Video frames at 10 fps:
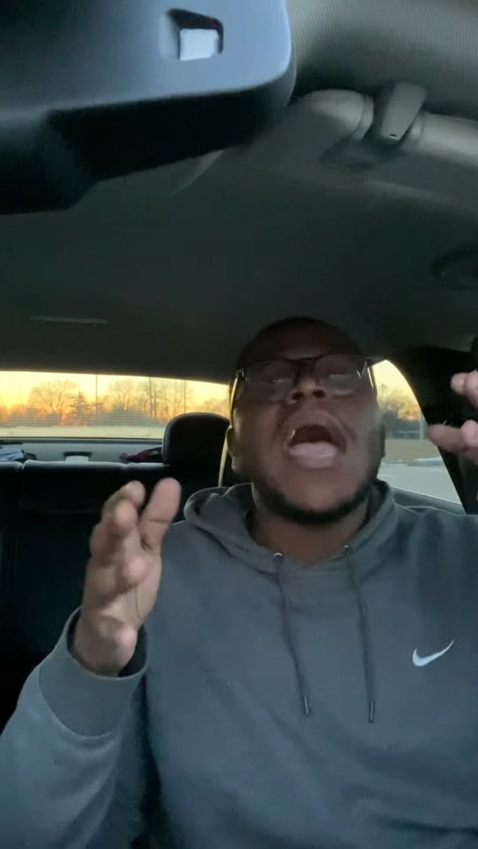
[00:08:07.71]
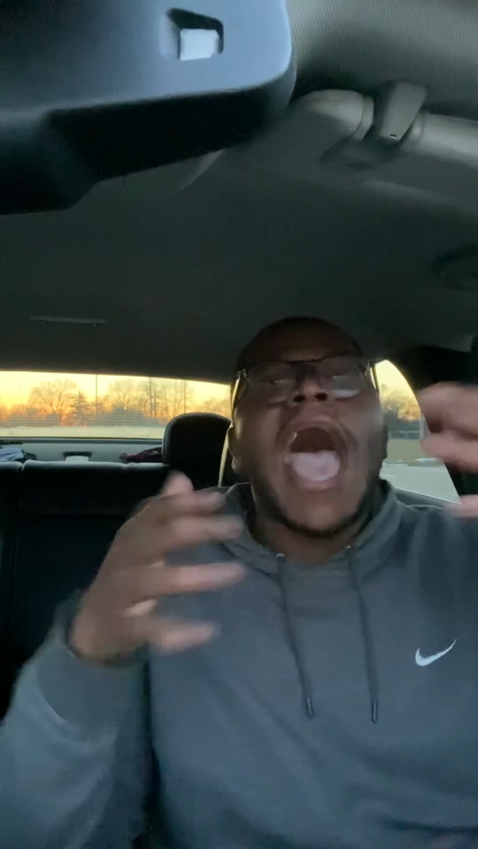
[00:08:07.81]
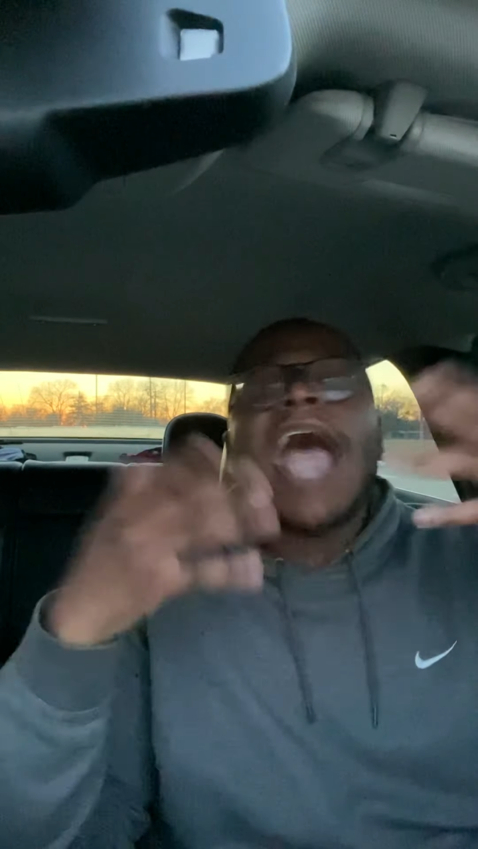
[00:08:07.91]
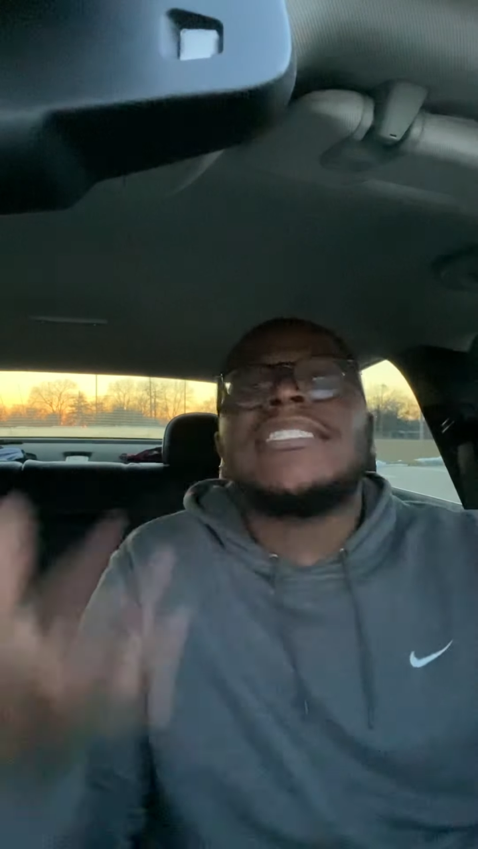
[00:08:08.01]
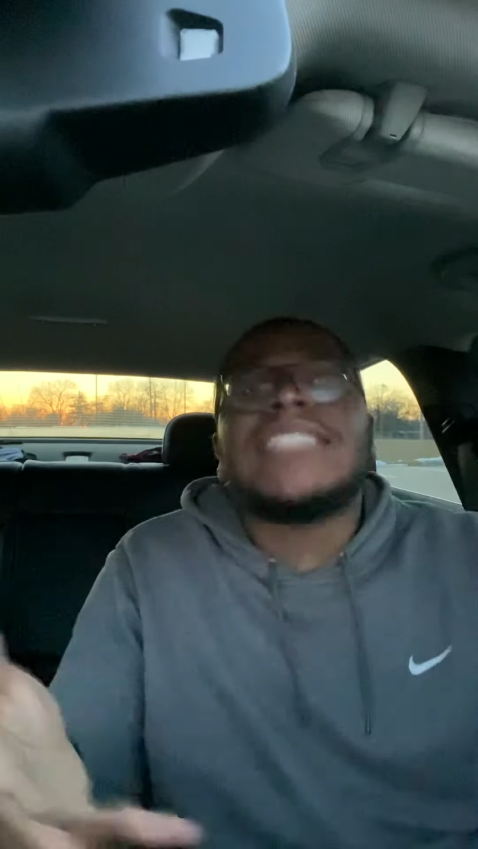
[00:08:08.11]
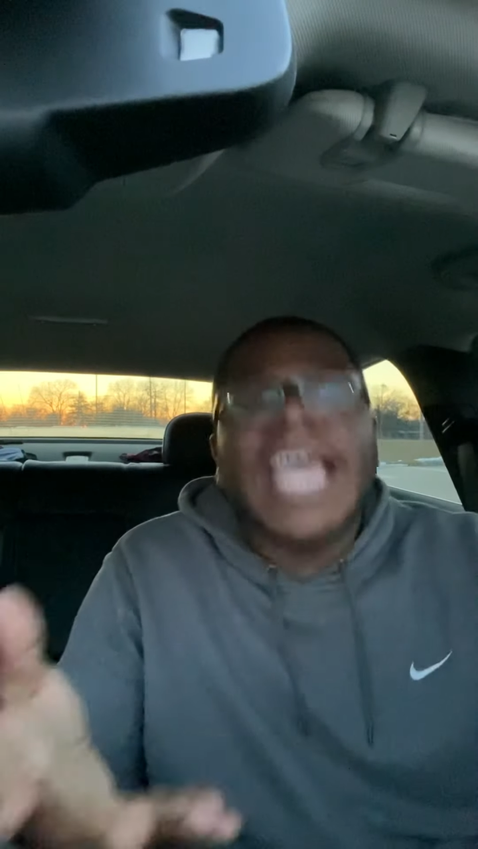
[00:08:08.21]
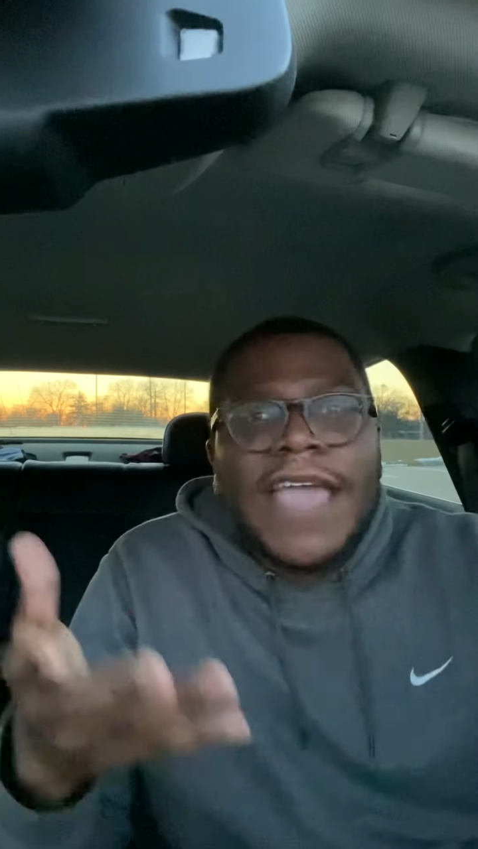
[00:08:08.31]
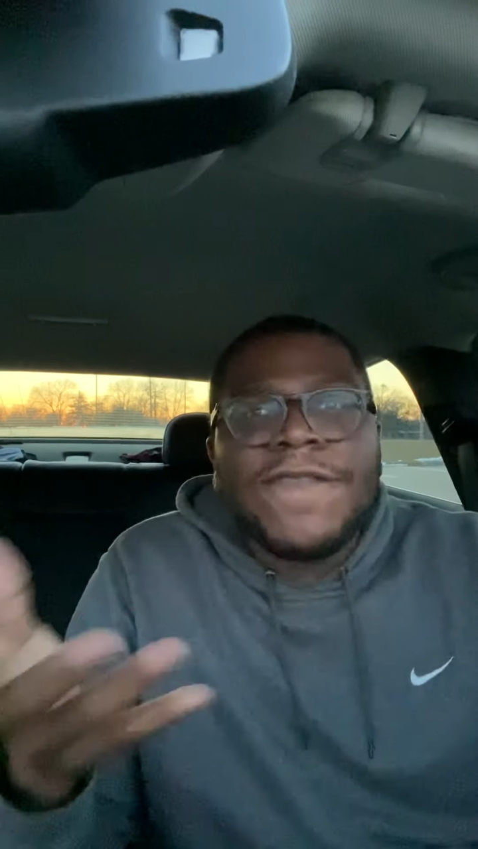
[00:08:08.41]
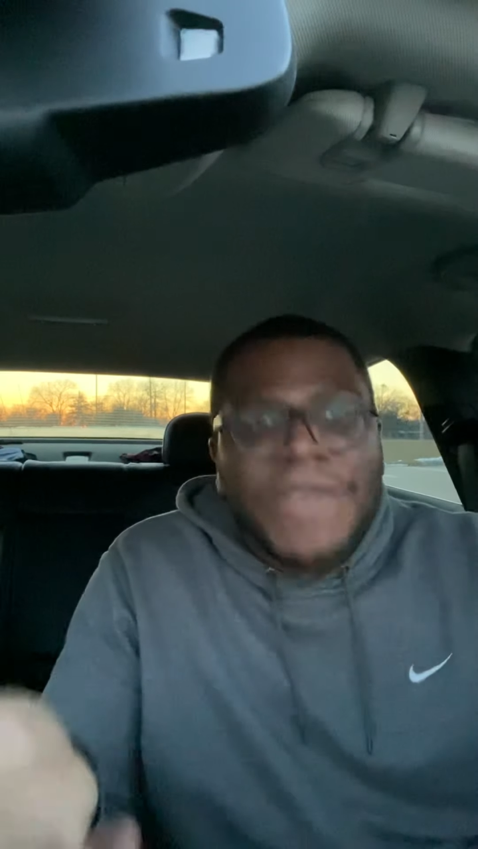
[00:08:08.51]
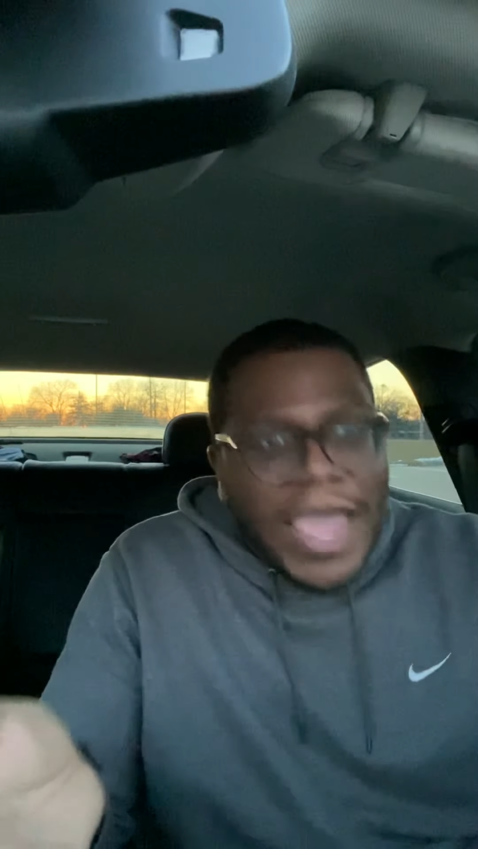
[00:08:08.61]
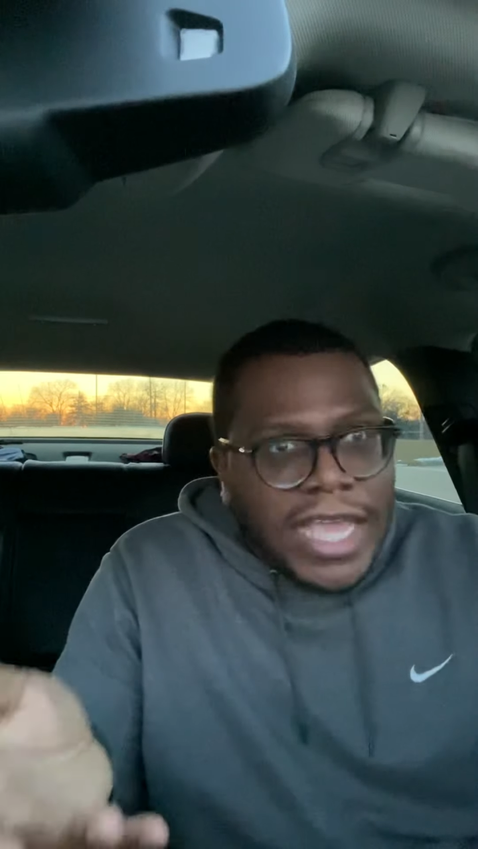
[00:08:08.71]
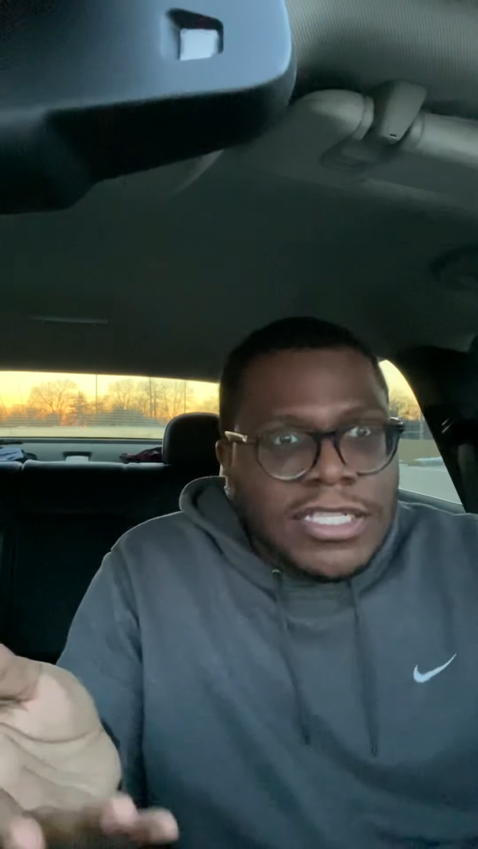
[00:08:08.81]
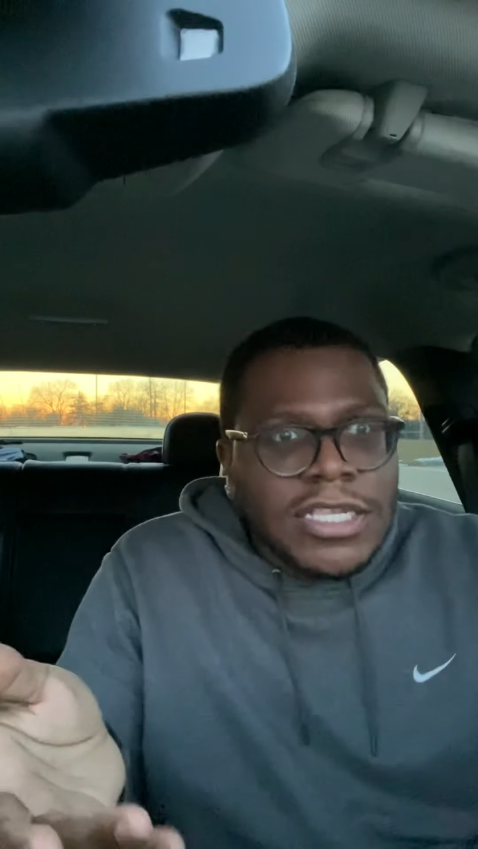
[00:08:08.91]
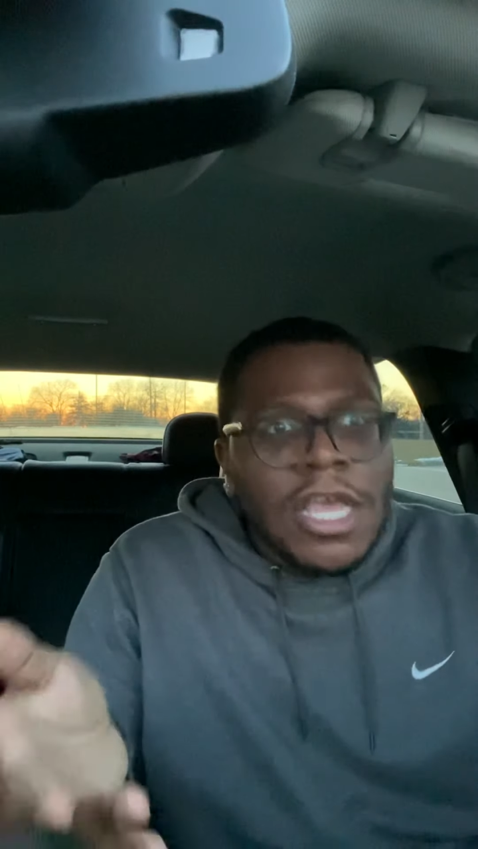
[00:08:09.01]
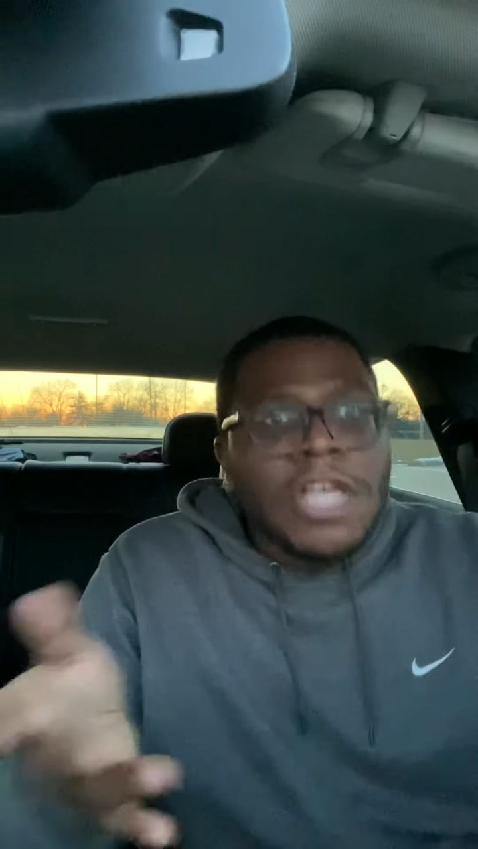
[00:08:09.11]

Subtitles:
I save face.